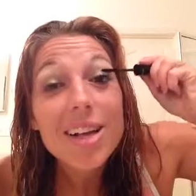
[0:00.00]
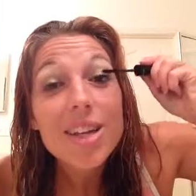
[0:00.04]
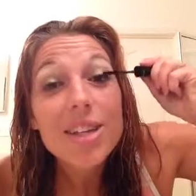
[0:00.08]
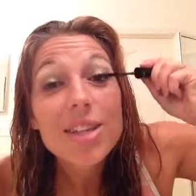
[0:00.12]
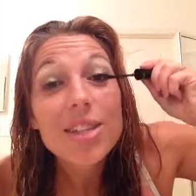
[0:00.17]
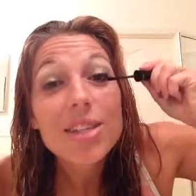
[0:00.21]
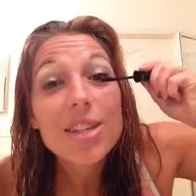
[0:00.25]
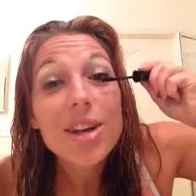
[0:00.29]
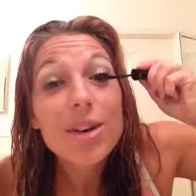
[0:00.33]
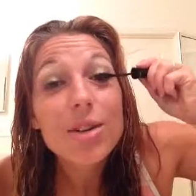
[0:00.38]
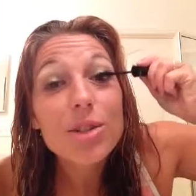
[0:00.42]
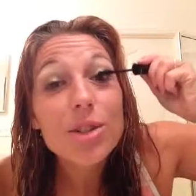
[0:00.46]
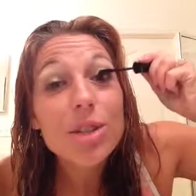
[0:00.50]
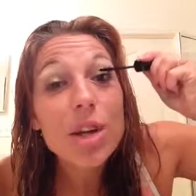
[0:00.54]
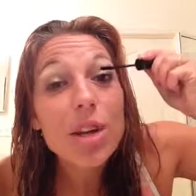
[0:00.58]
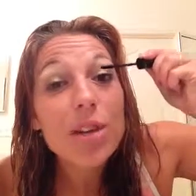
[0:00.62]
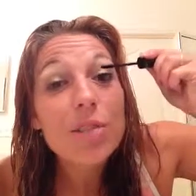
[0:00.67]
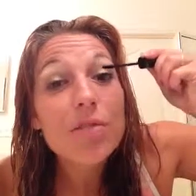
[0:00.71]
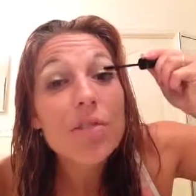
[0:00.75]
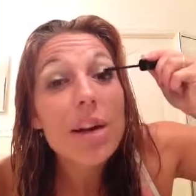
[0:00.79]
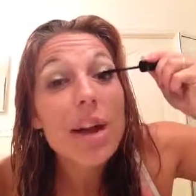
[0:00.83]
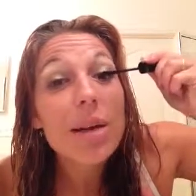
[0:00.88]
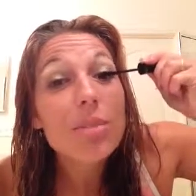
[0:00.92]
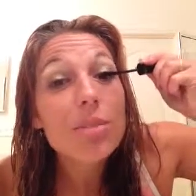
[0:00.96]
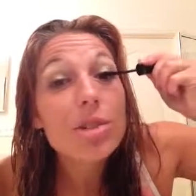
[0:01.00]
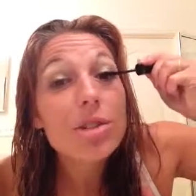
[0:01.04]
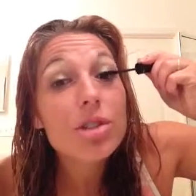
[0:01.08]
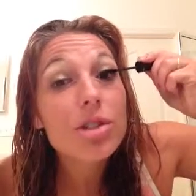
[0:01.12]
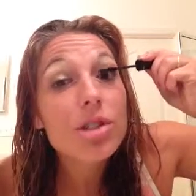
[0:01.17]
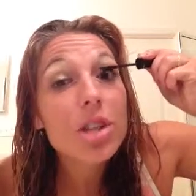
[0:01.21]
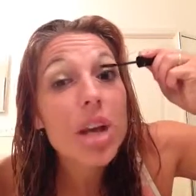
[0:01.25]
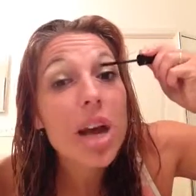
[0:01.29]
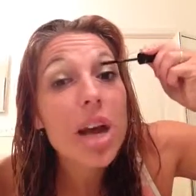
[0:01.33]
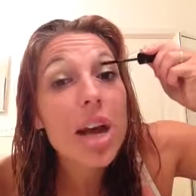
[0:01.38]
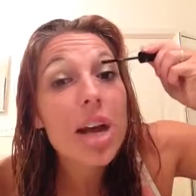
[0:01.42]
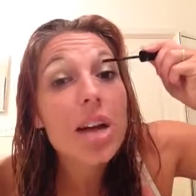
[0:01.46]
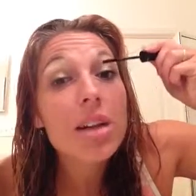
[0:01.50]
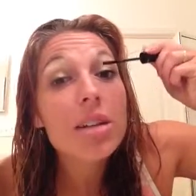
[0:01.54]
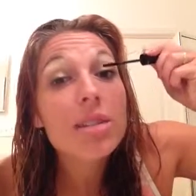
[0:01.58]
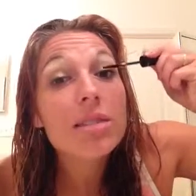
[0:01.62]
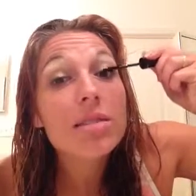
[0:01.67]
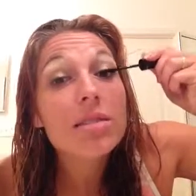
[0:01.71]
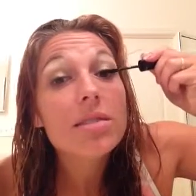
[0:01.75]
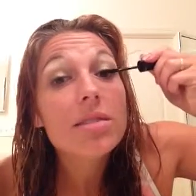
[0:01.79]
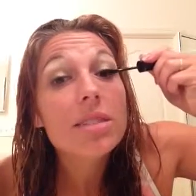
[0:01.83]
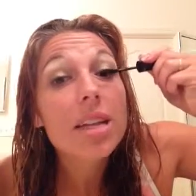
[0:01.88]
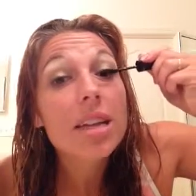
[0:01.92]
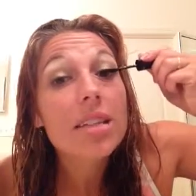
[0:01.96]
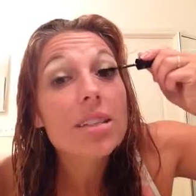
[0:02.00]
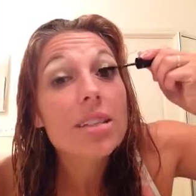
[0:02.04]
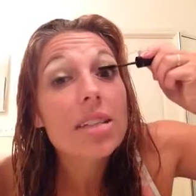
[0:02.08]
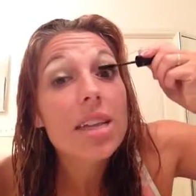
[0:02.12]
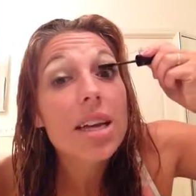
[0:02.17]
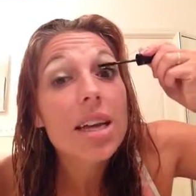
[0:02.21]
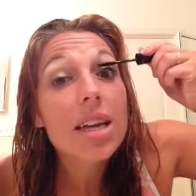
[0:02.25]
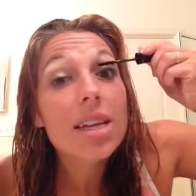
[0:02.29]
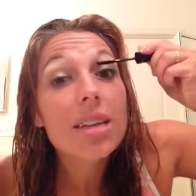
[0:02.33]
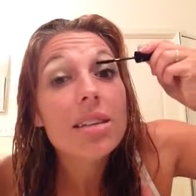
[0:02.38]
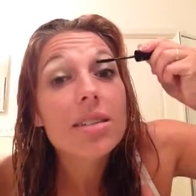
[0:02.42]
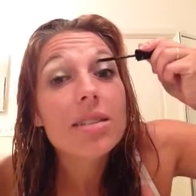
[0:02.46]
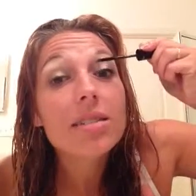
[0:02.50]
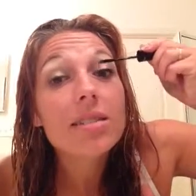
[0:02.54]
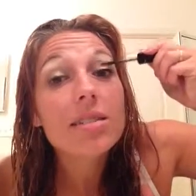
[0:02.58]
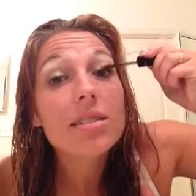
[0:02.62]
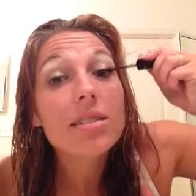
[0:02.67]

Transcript: So, gel fibers gel, that's it.